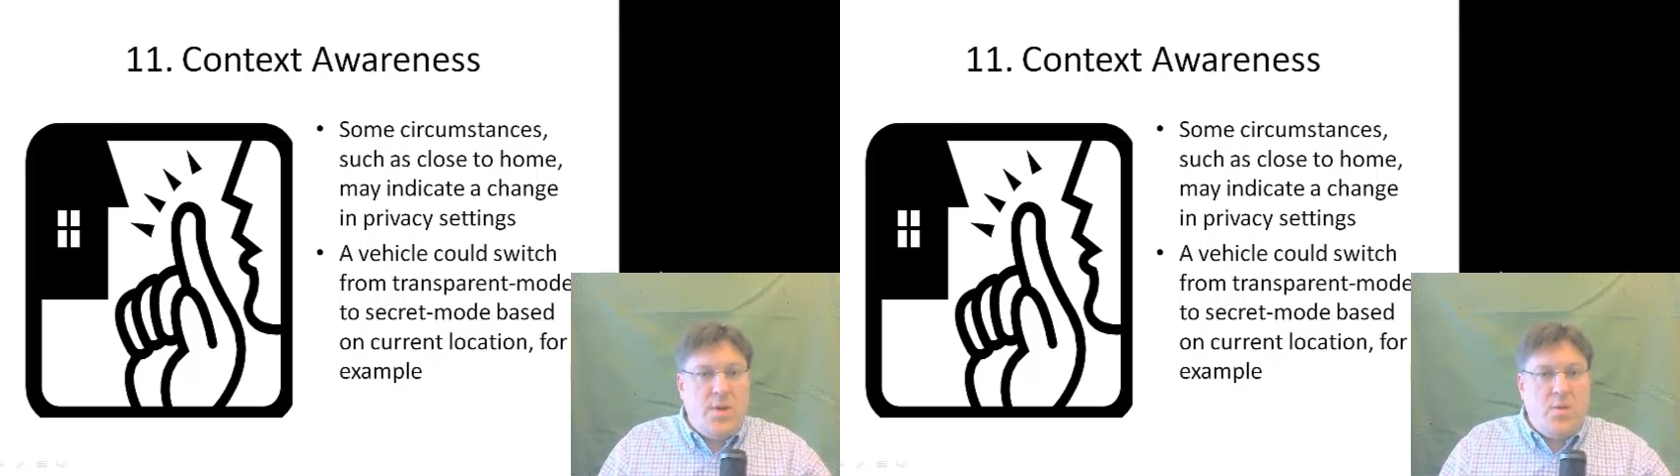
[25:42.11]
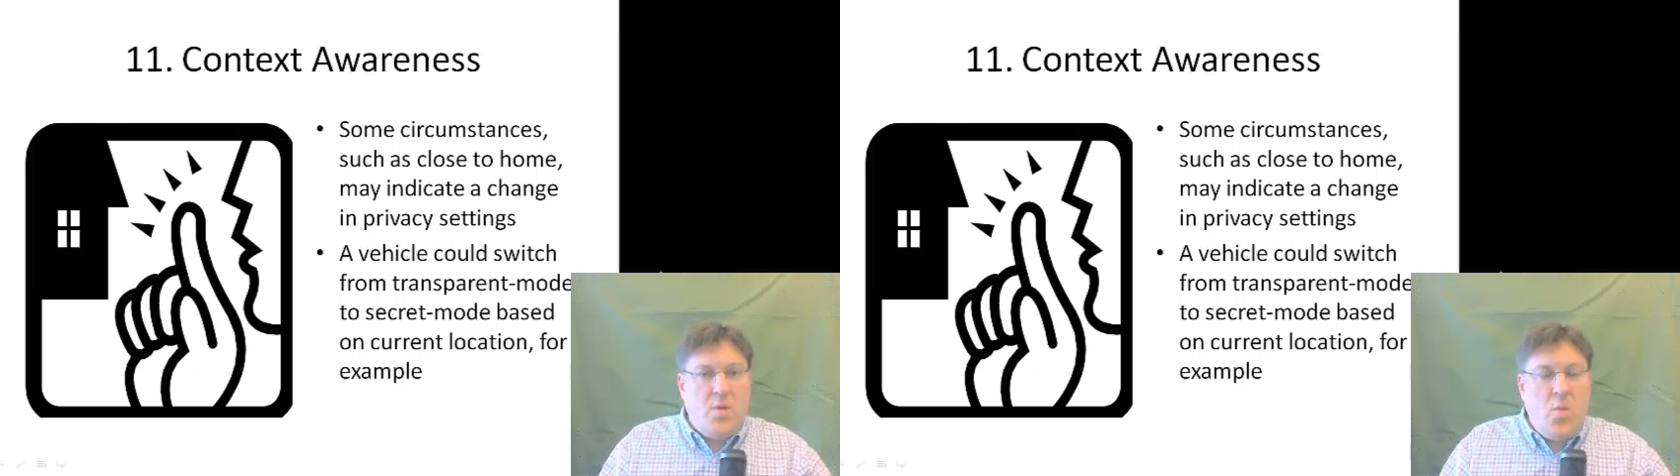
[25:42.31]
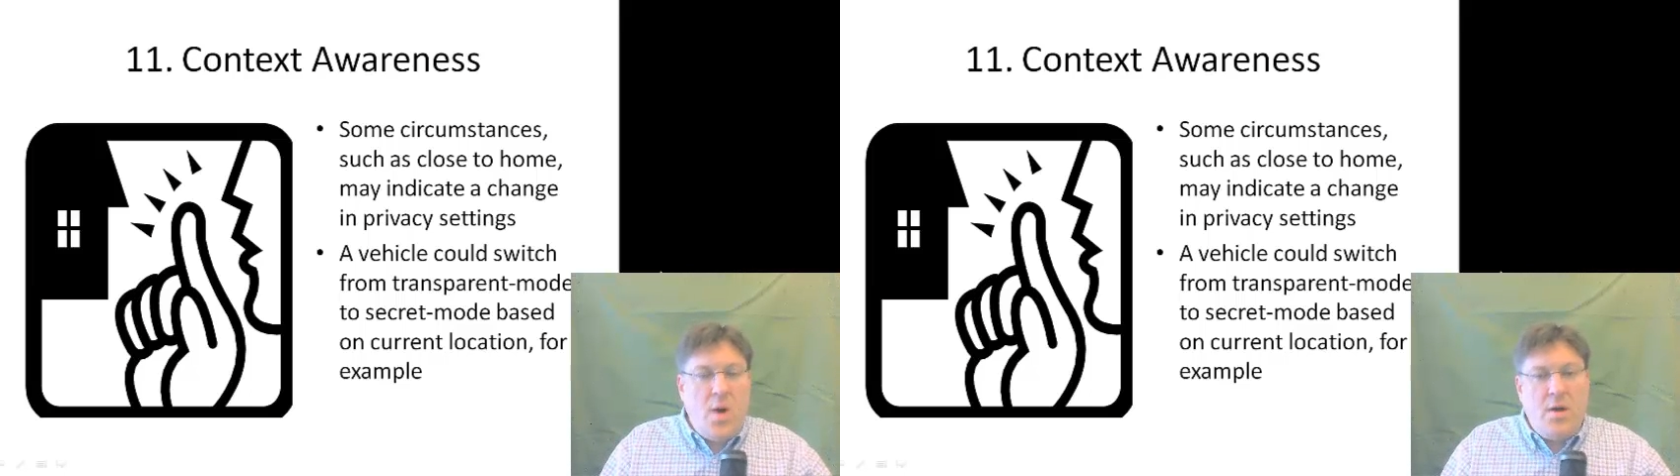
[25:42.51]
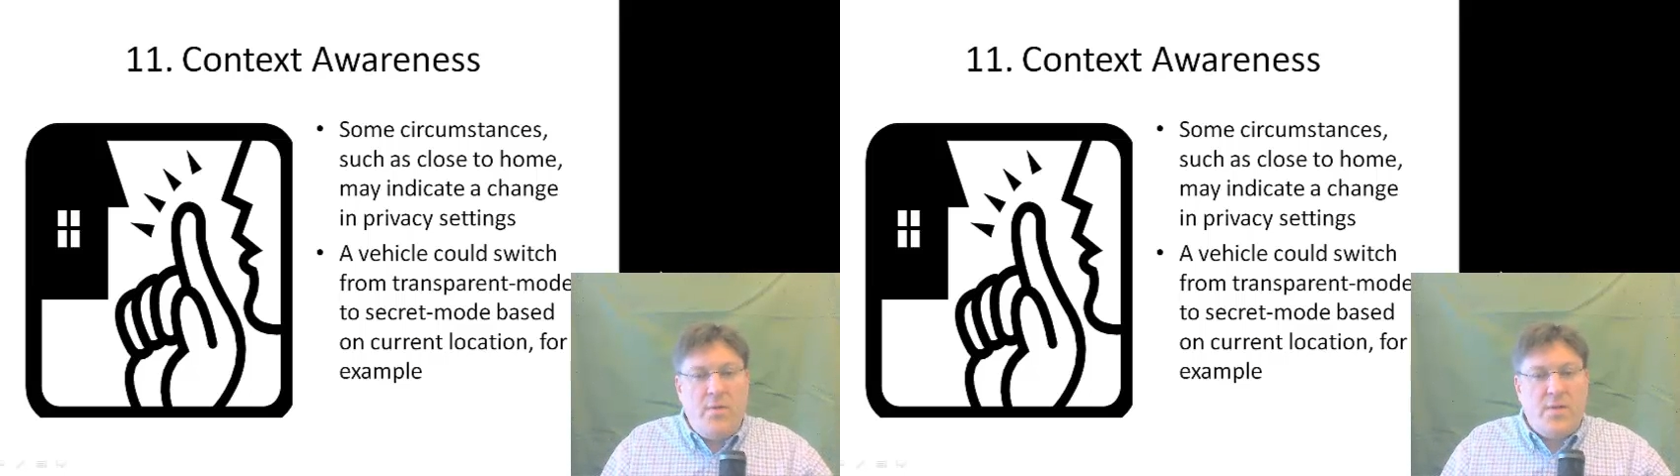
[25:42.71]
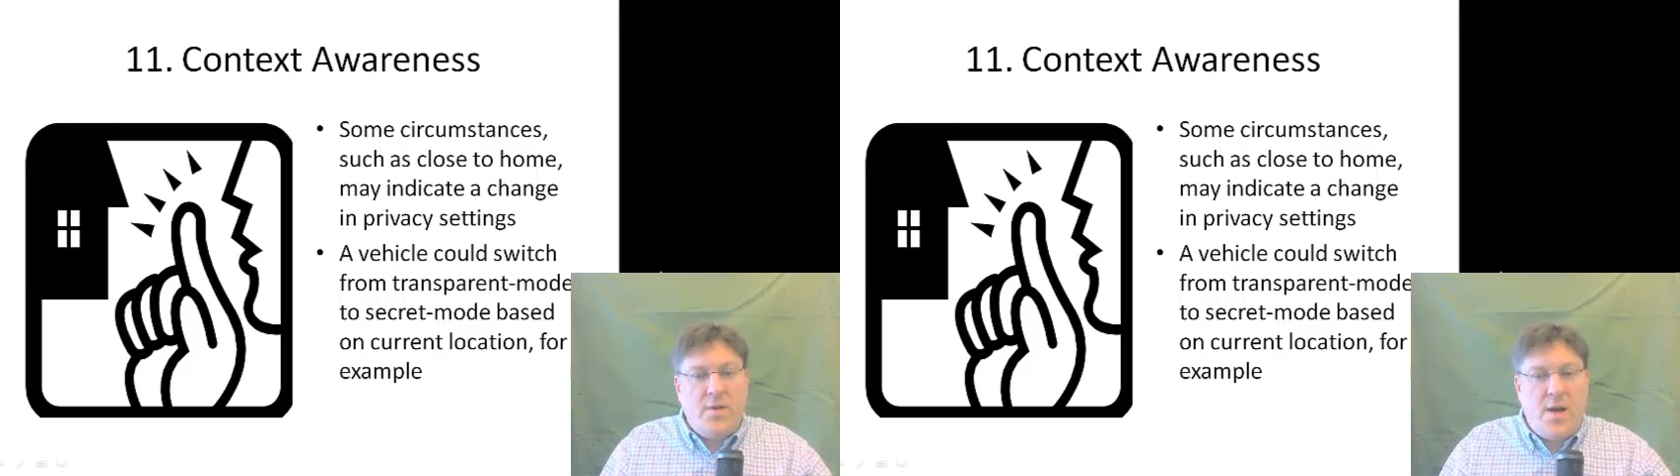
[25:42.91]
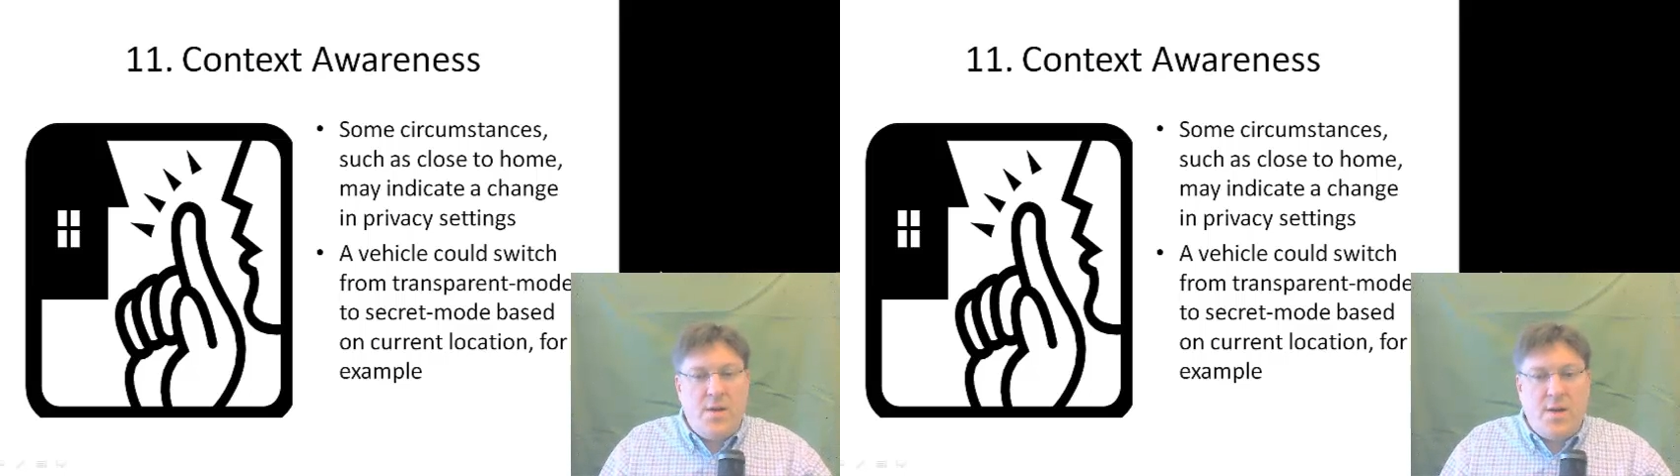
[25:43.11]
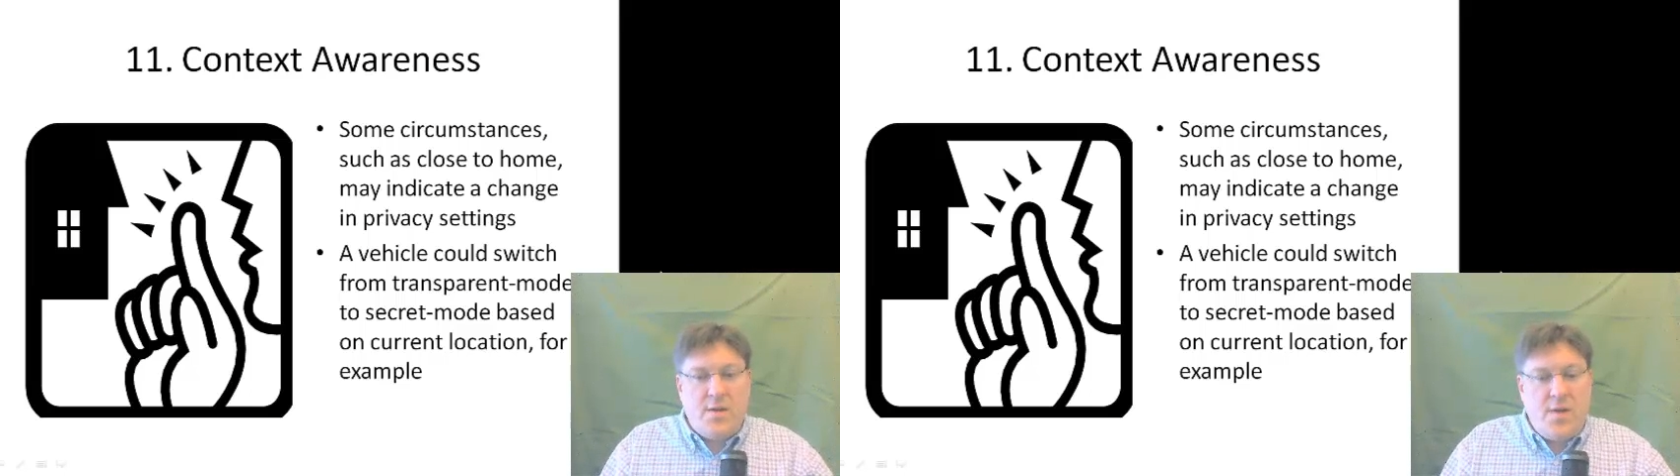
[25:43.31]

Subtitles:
aware of its context